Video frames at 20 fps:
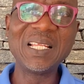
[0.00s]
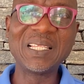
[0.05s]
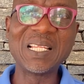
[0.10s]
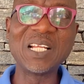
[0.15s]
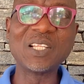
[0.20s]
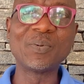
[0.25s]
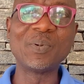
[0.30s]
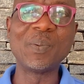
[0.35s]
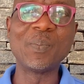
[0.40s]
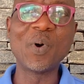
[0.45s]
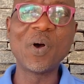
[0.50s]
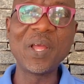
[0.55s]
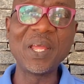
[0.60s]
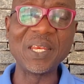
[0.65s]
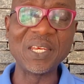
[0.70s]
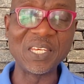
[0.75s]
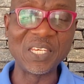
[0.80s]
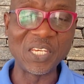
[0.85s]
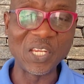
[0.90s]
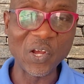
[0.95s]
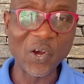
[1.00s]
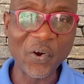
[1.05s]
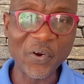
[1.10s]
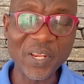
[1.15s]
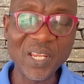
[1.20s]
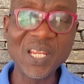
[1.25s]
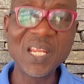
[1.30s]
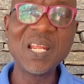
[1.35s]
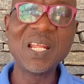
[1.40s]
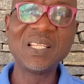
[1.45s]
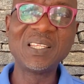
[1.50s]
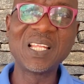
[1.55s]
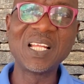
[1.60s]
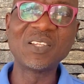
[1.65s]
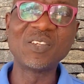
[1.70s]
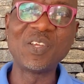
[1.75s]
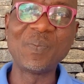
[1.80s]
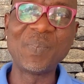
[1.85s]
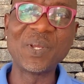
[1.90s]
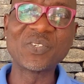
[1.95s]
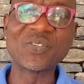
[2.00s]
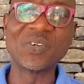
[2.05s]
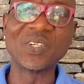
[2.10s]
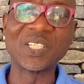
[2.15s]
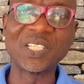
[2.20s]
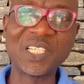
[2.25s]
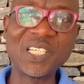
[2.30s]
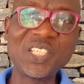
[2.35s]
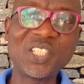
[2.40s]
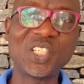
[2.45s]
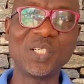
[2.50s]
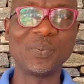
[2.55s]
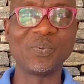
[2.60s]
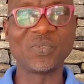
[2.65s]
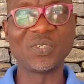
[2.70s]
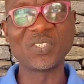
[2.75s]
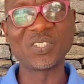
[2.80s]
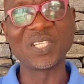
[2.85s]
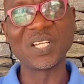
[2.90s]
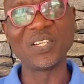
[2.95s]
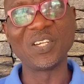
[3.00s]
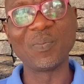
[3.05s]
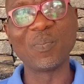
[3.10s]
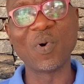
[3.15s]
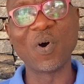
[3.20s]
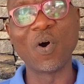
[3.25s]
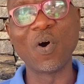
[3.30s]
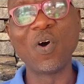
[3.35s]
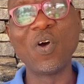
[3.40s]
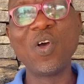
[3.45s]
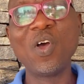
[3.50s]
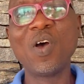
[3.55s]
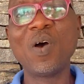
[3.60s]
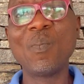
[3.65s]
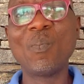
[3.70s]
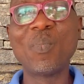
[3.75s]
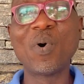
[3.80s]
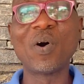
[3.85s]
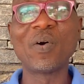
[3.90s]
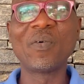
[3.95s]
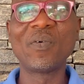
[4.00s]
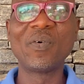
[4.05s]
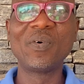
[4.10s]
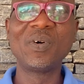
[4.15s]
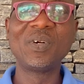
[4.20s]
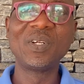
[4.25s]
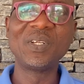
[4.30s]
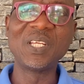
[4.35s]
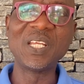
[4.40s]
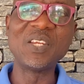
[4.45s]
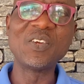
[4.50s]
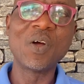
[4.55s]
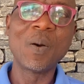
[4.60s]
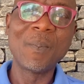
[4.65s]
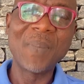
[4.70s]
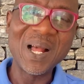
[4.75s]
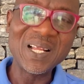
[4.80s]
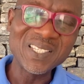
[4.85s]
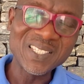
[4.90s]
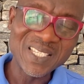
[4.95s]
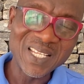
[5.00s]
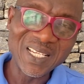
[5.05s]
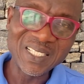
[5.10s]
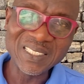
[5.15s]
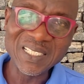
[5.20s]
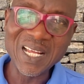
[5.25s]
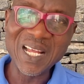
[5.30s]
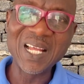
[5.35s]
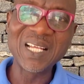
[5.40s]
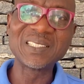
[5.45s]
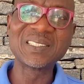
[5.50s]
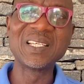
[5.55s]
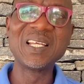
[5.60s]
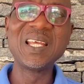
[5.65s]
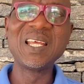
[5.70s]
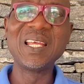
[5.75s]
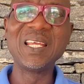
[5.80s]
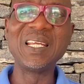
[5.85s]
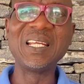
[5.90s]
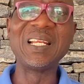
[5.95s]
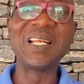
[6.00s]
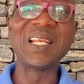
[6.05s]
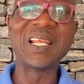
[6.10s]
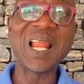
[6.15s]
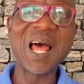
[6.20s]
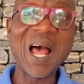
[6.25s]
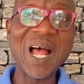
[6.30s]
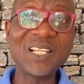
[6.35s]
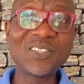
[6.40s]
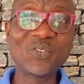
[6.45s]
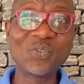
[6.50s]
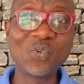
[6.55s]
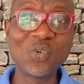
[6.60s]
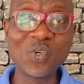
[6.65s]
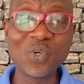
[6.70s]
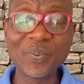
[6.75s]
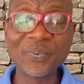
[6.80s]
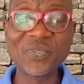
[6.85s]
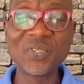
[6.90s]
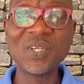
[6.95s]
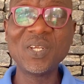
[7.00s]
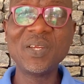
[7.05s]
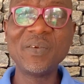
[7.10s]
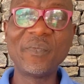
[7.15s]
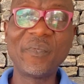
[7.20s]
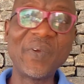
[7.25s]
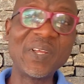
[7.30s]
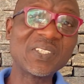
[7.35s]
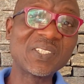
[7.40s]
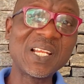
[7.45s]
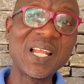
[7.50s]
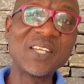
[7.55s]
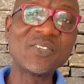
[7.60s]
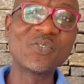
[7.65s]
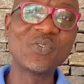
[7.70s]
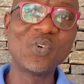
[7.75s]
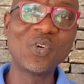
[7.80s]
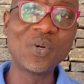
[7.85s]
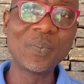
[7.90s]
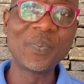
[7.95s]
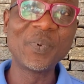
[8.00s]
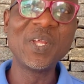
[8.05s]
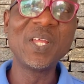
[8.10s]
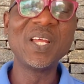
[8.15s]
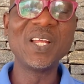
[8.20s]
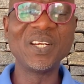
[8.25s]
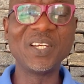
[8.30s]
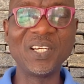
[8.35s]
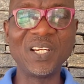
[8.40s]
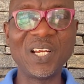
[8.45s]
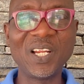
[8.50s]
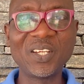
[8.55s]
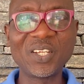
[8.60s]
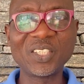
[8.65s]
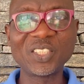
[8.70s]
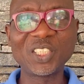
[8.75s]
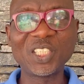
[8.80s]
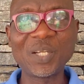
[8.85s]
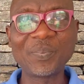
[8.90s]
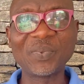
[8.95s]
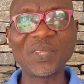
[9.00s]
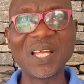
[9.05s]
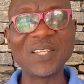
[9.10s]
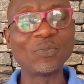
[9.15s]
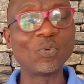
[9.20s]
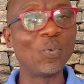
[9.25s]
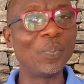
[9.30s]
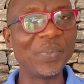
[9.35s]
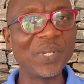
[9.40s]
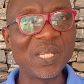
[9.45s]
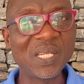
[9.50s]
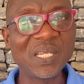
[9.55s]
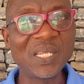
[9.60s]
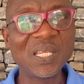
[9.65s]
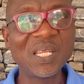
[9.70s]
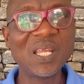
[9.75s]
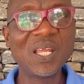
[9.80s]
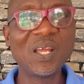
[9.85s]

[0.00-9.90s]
tend to be more enduring, tend to be based on kinship system the more. But in urban centers, in large groups, faceless group, the relationship tend to be